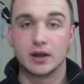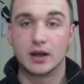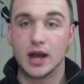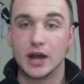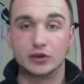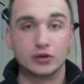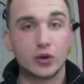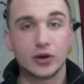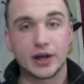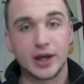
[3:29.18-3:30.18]
and you know
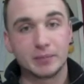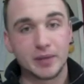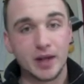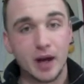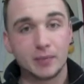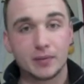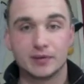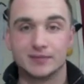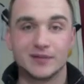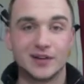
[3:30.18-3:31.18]
you're going to get beat up,
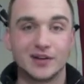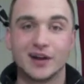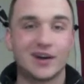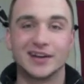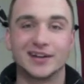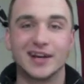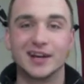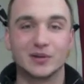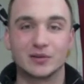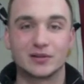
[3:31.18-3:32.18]
you're not going to take
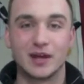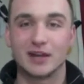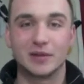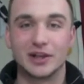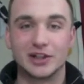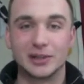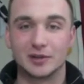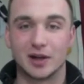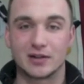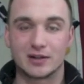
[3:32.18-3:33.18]
those as many cheap
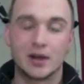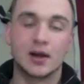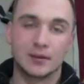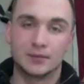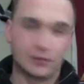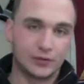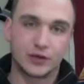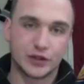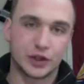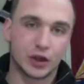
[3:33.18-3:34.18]
shots. There
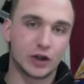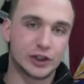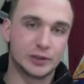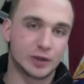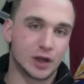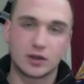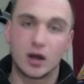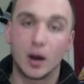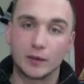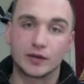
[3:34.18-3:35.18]
still are cheap shots,
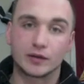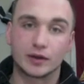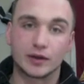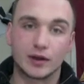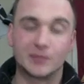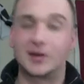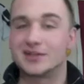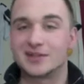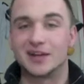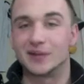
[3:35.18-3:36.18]
obviously. I'm not
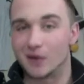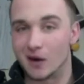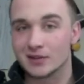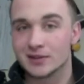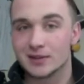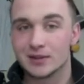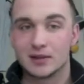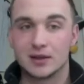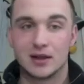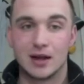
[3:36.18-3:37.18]
saying there aren't,
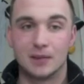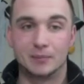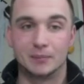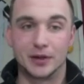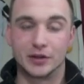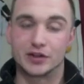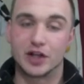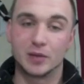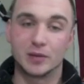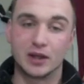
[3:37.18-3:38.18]
but there's going to
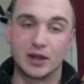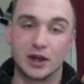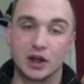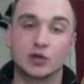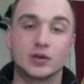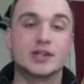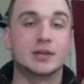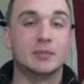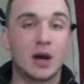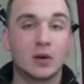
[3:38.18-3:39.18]
be an increased
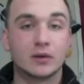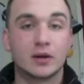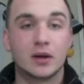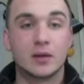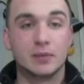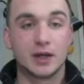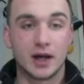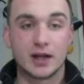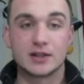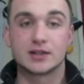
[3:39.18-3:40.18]
amount
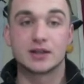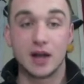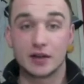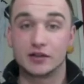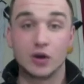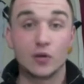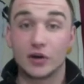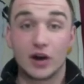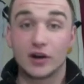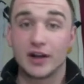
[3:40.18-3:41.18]
because guys know they're
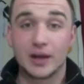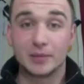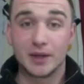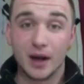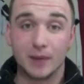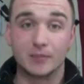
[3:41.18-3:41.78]
not going to get beat up.